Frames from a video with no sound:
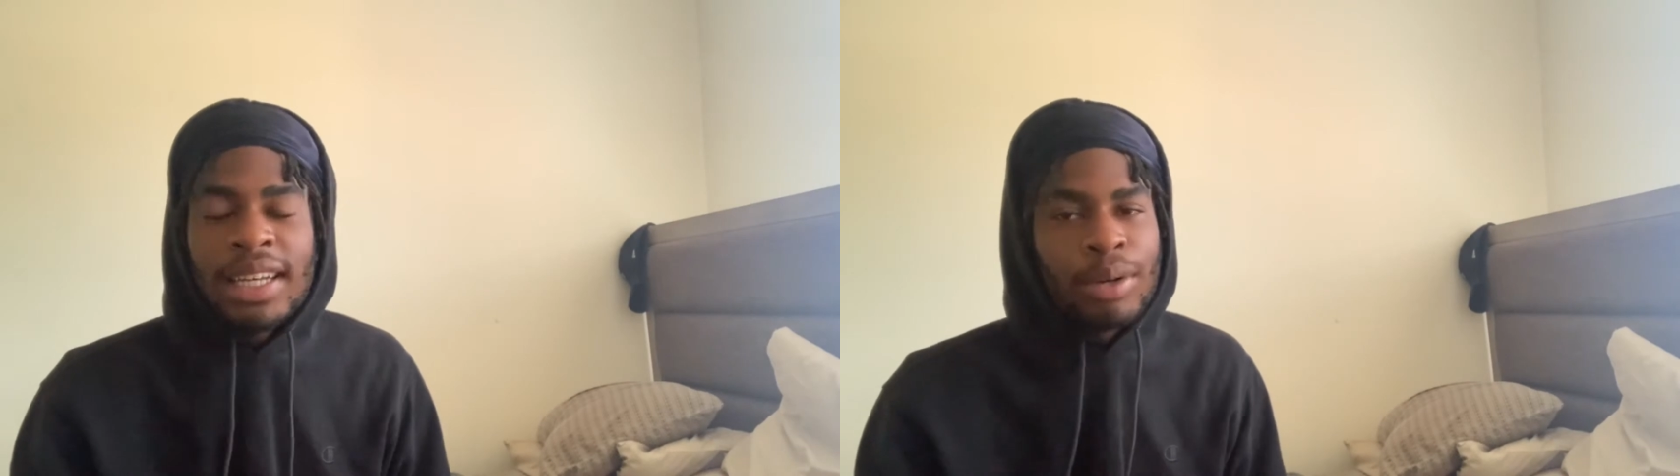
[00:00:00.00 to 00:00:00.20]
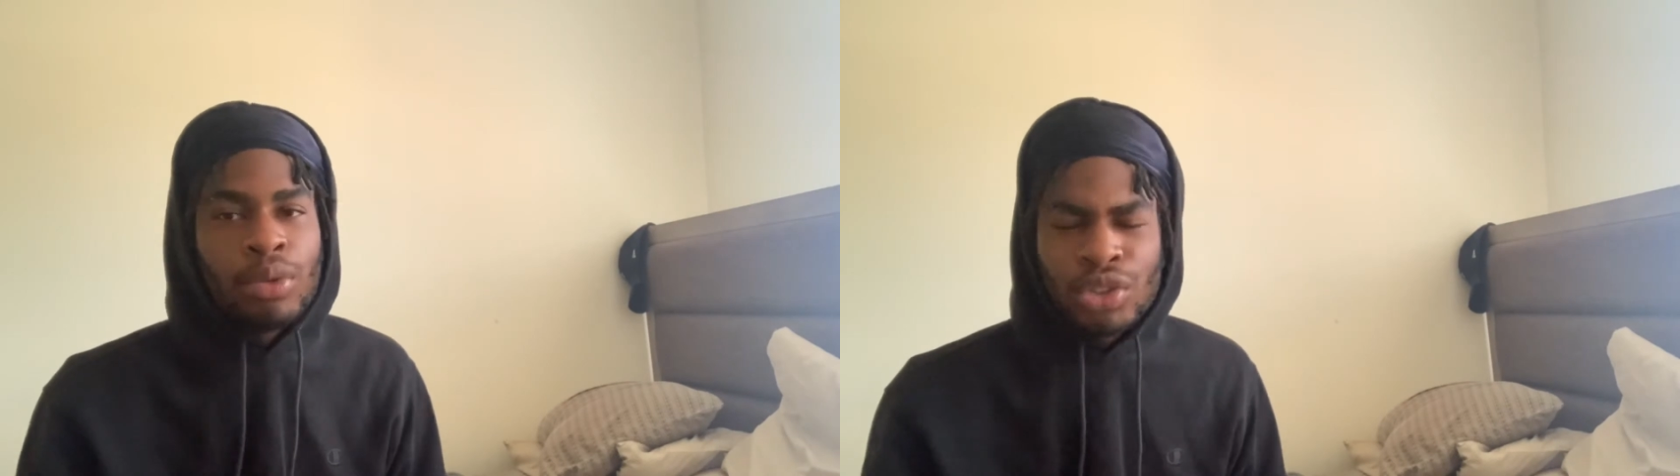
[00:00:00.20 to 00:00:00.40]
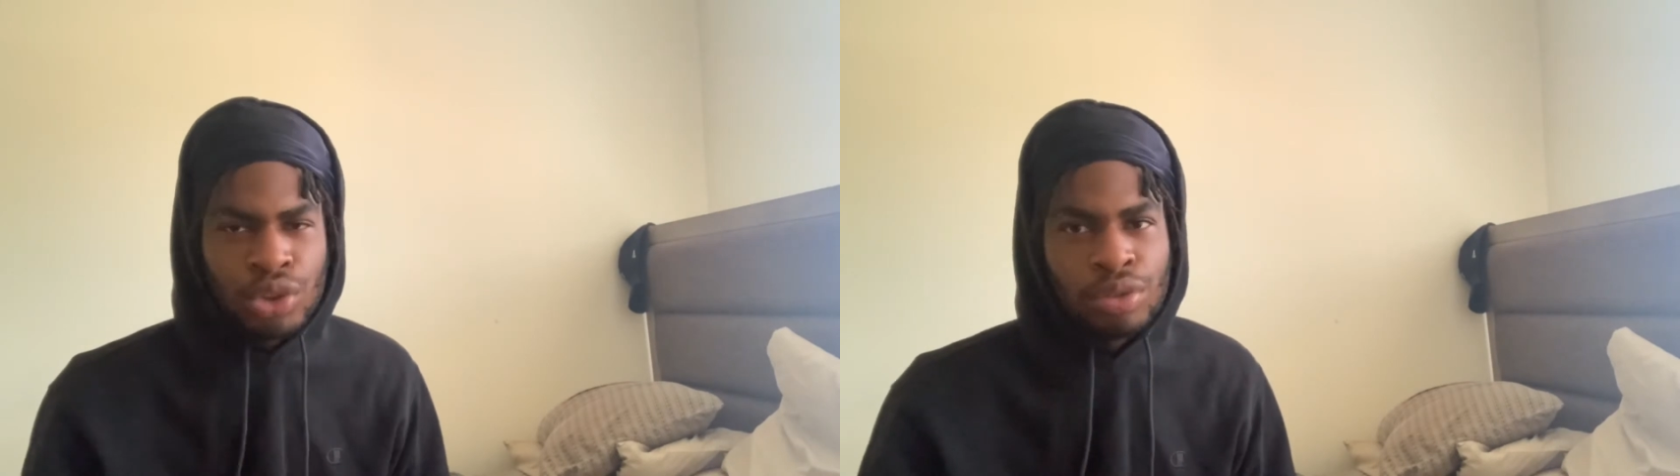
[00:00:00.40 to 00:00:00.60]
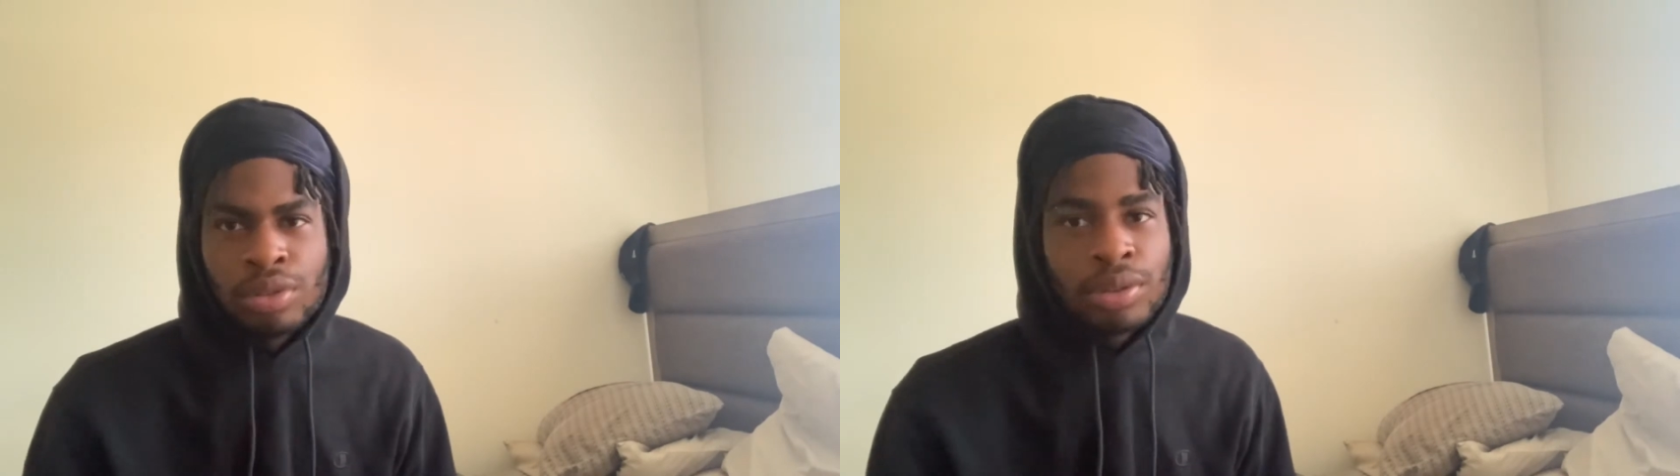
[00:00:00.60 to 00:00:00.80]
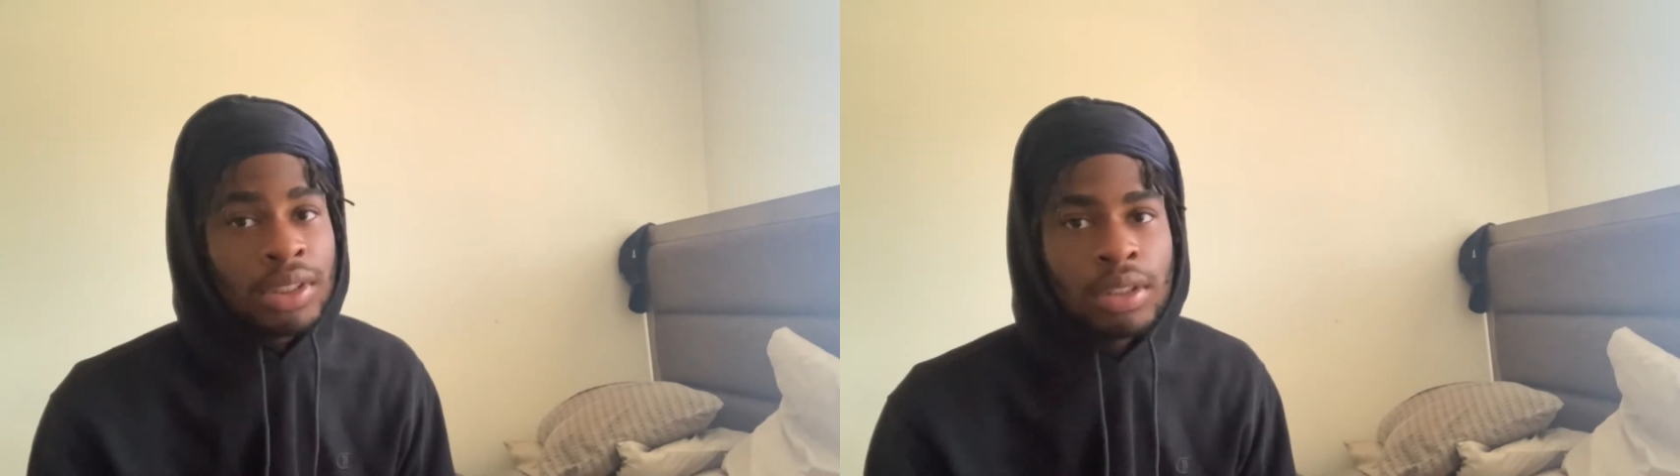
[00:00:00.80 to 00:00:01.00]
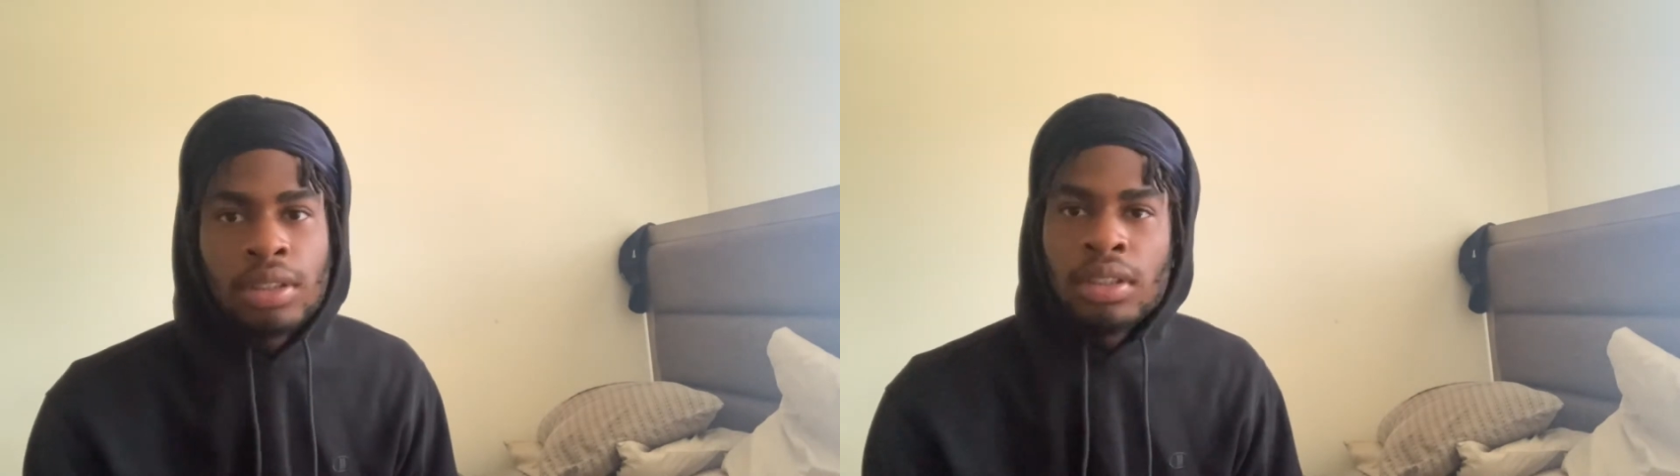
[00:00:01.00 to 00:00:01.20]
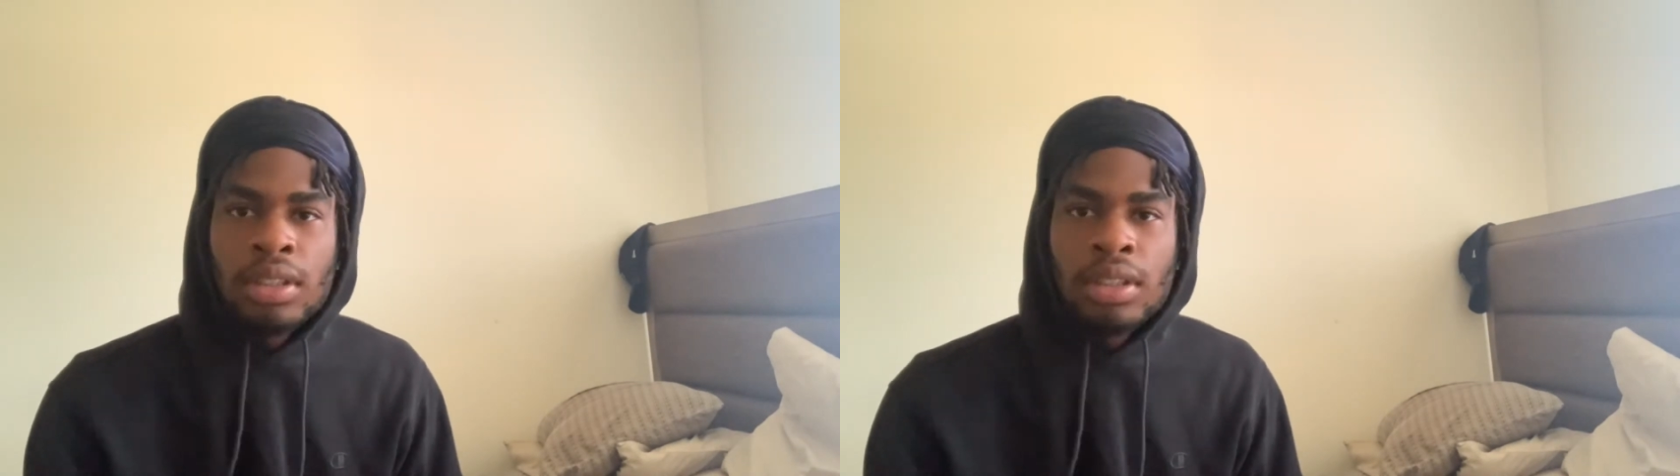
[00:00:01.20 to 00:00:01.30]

I want you for real.